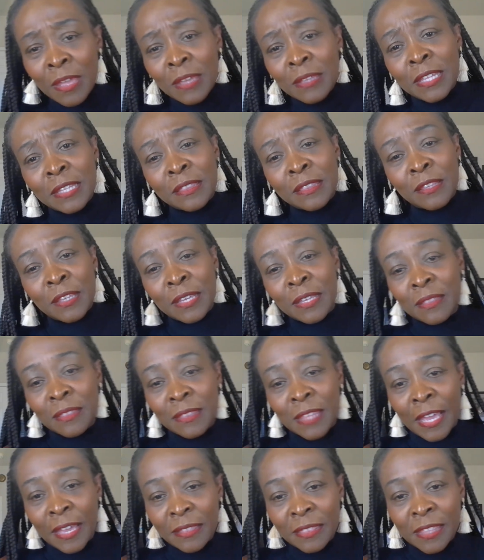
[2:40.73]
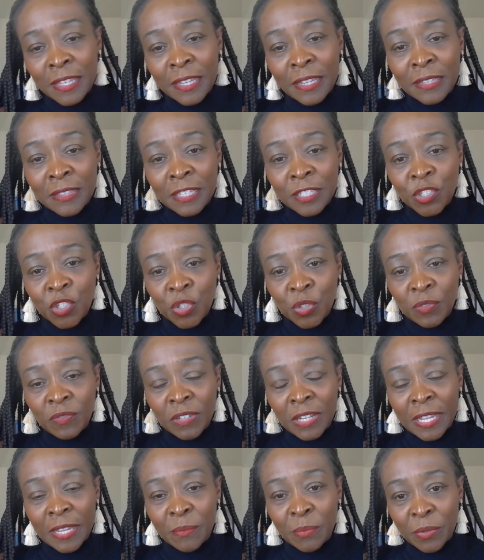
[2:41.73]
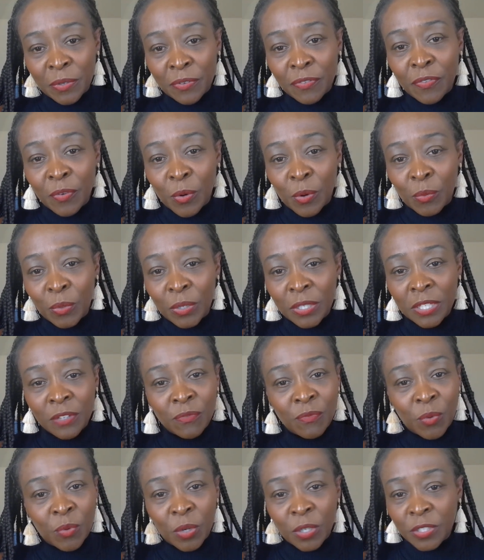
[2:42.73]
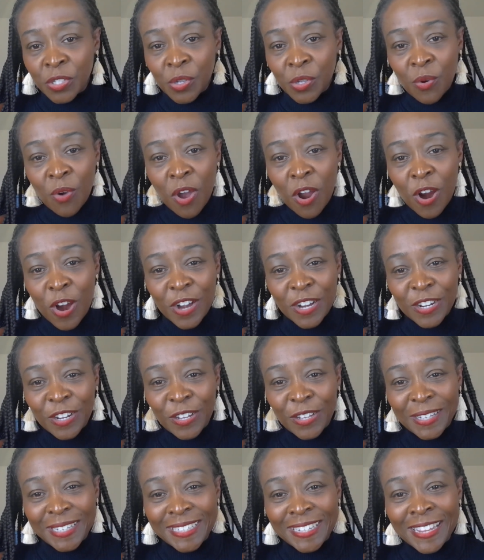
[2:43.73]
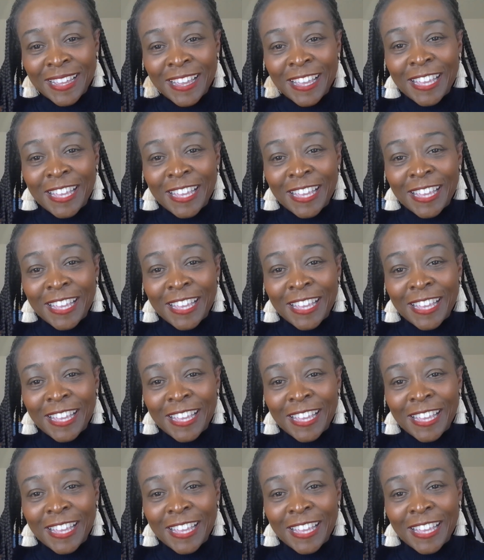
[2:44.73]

that that, that thing that you've labored for, what you've worked so hard on,